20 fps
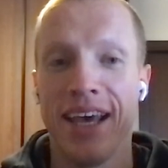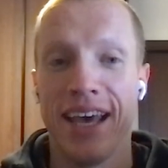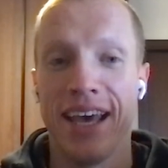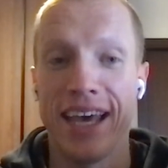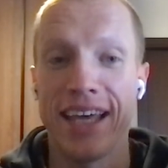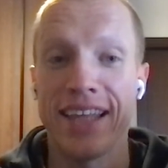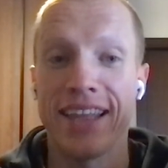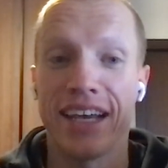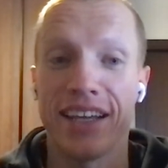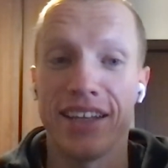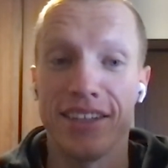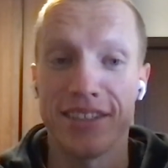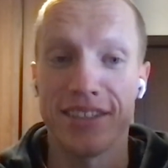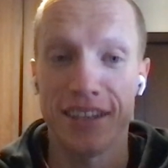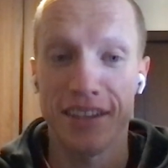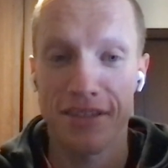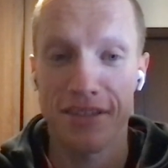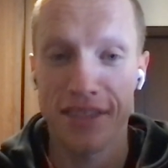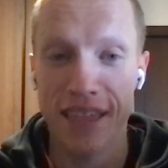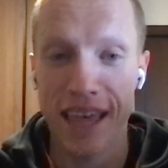hey, Tadas,
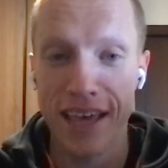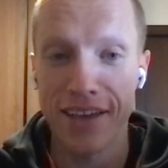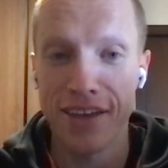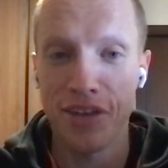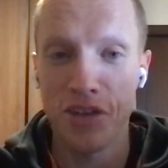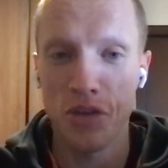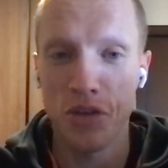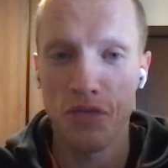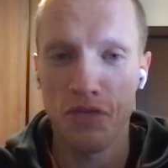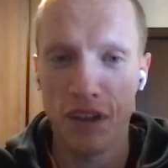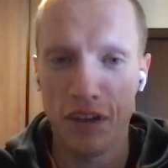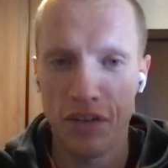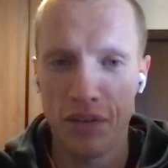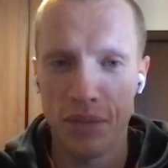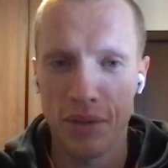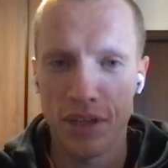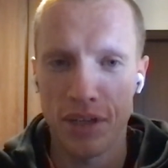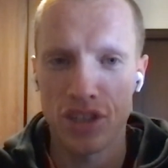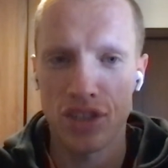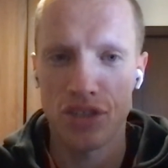thank you very
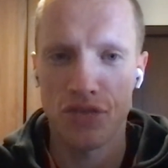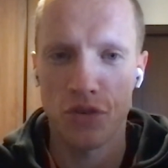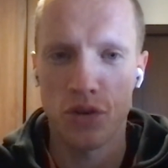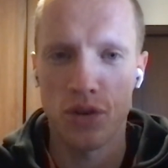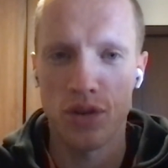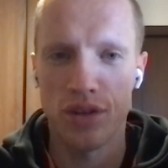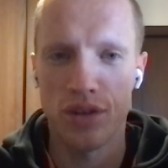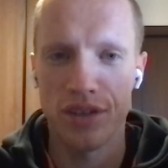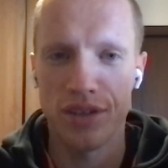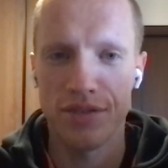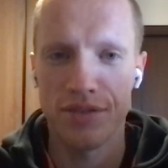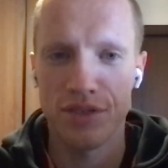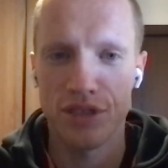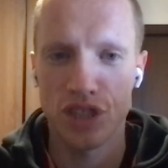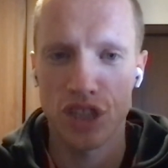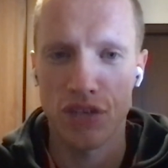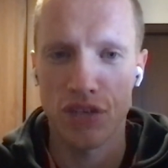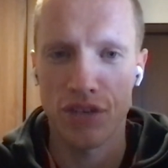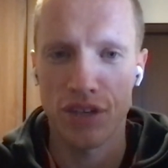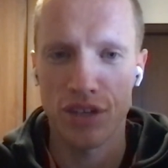much for
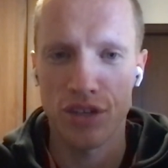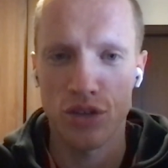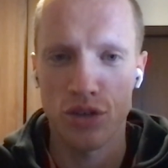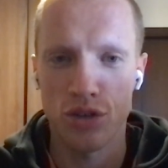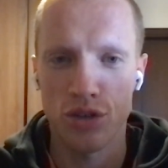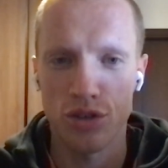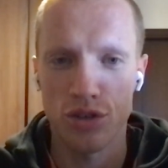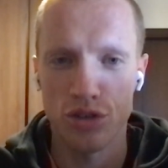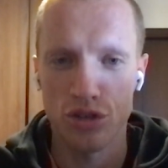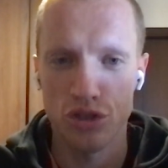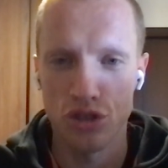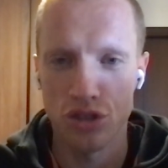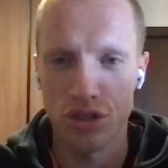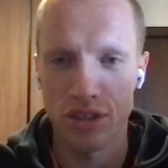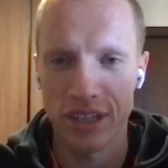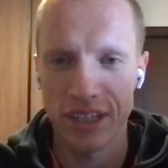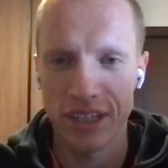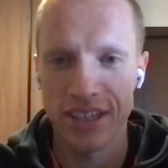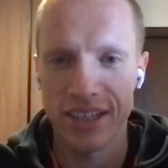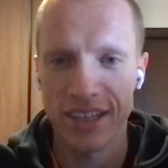sharing your
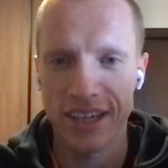journey